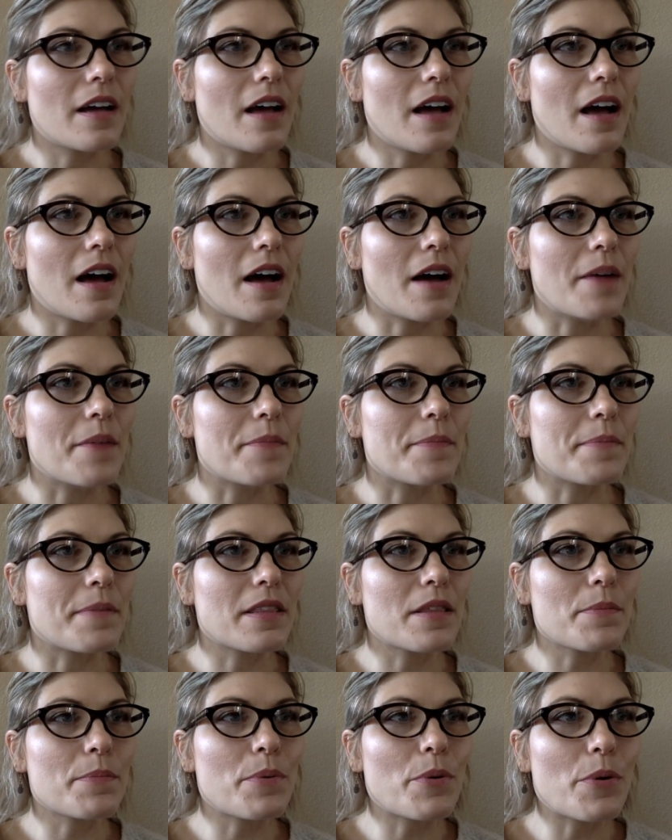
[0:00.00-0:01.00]
But
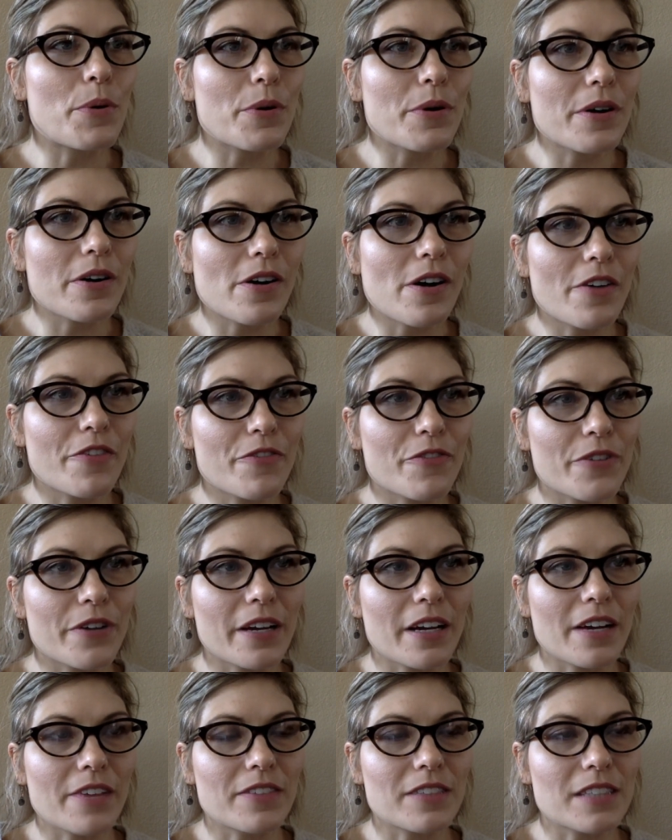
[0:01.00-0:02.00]
the poor are
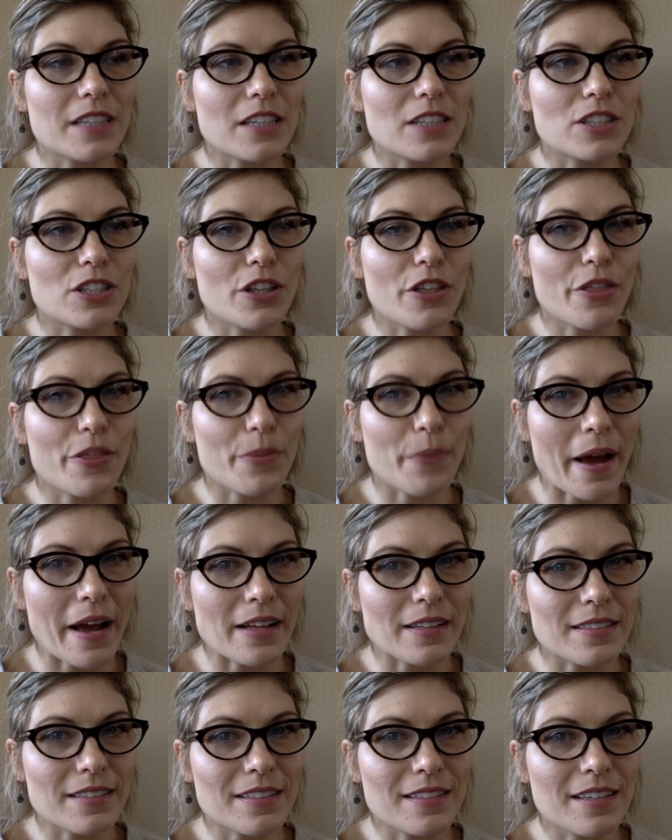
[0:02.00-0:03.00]
free of such
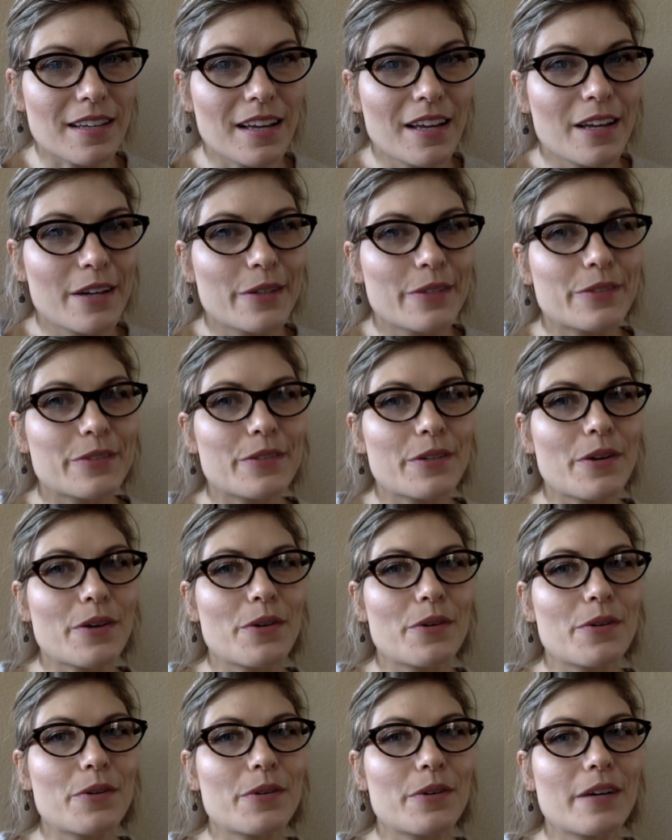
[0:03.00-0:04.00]
threats.
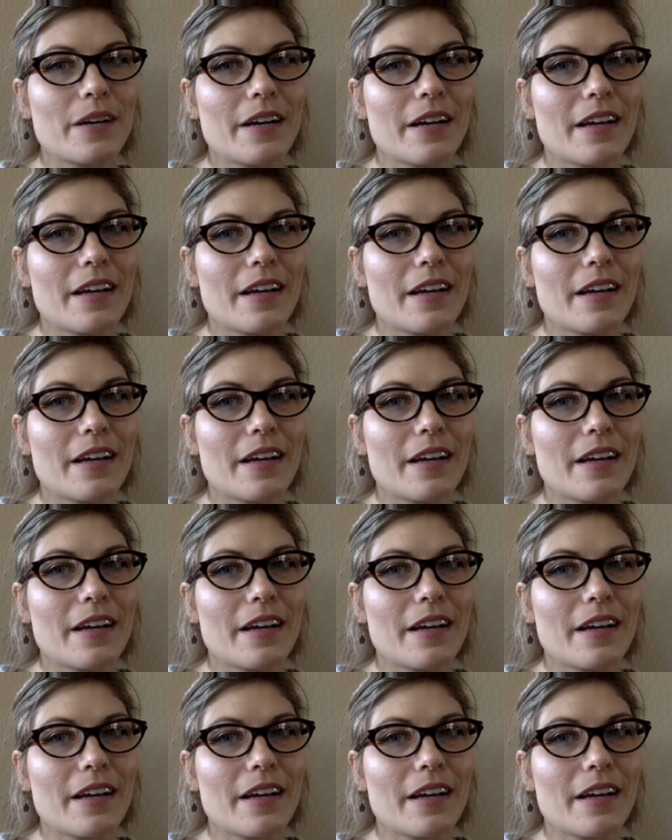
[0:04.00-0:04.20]
So